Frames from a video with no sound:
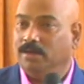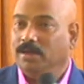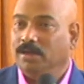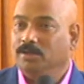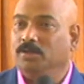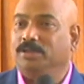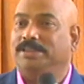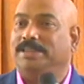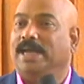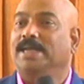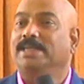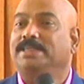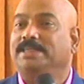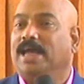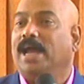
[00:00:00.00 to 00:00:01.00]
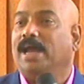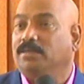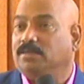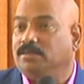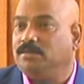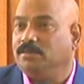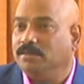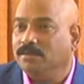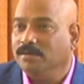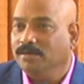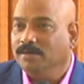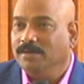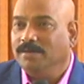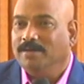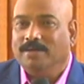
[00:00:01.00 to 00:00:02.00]
You change sides.
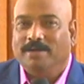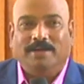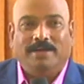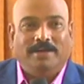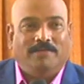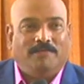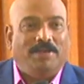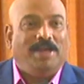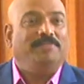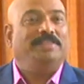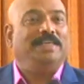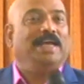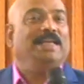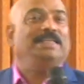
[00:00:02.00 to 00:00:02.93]
We have changed